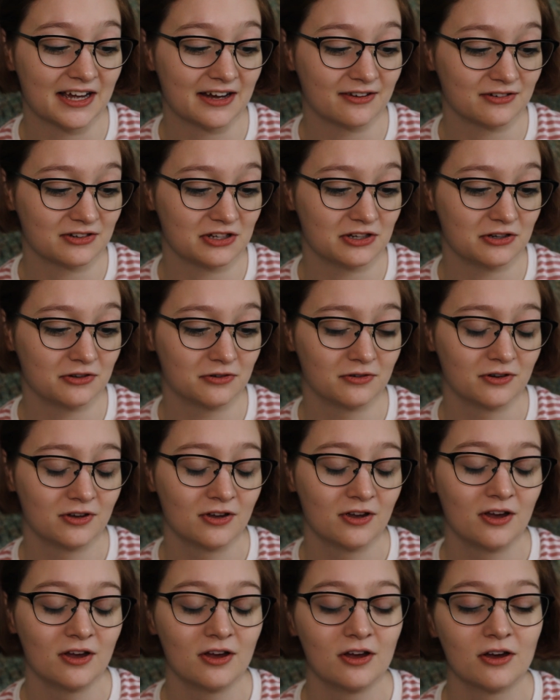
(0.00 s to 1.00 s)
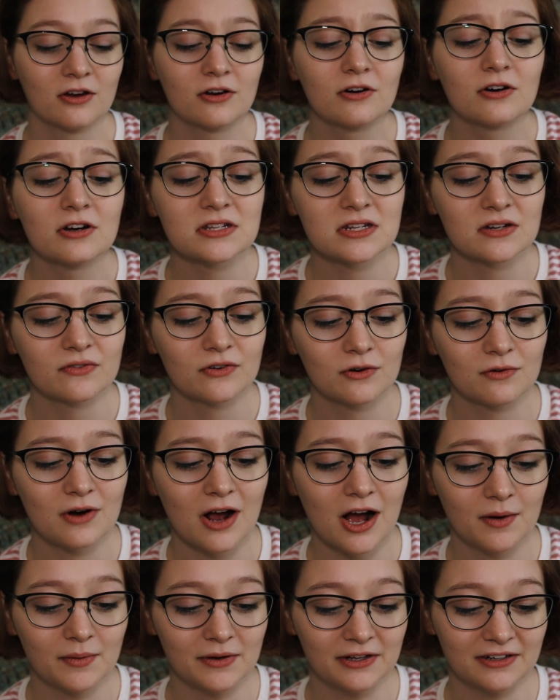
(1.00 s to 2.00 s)
down to you. "Christopher
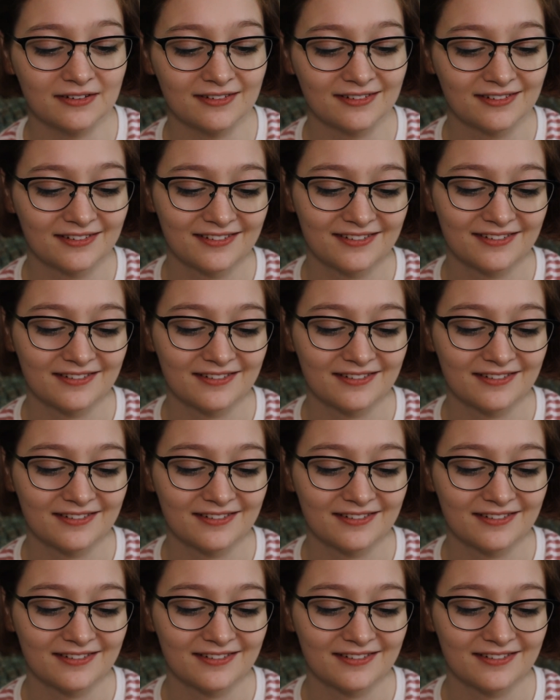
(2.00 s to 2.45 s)
Robin,"